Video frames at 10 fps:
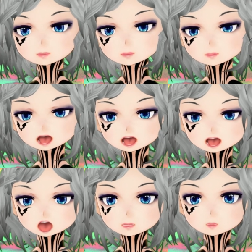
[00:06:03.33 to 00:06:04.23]

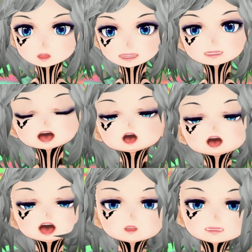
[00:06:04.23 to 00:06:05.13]
Yeah,
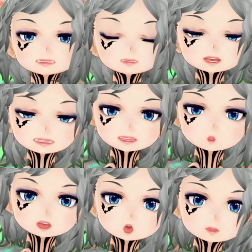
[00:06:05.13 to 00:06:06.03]
I'm using like some
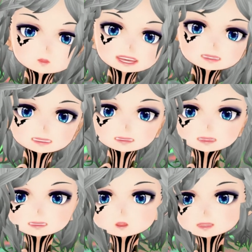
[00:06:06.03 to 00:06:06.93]
herbal mix that you can
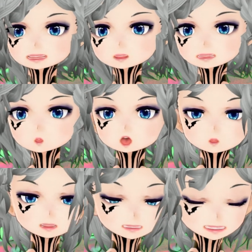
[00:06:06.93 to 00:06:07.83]
put like on top of the
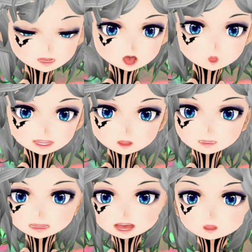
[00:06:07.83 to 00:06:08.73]
pizza normally,
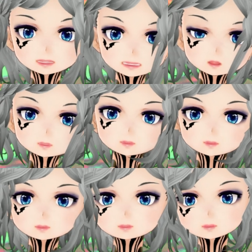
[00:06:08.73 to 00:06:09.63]
but you know,
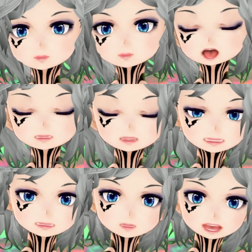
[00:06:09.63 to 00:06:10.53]
you can use
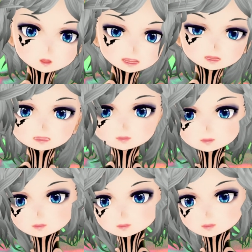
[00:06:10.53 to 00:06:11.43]
them anywhere.
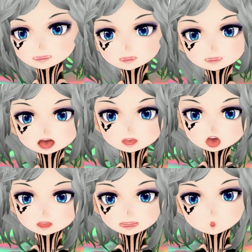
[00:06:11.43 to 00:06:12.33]
So just add a little
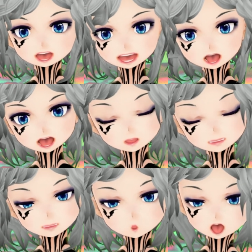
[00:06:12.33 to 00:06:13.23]
bit of that, a
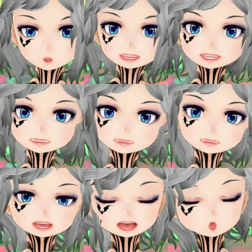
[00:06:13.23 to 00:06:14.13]
little bit of this,
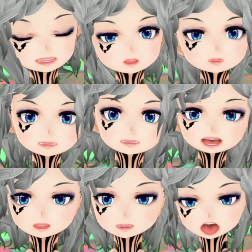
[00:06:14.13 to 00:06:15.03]
like whatever makes you
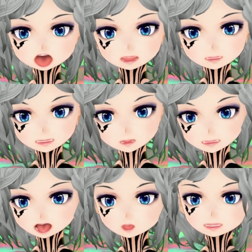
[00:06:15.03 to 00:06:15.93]
happy. And you just
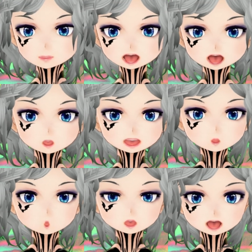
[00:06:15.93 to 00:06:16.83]
shove it in the oven
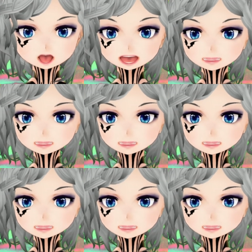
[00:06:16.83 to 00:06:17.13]
for like,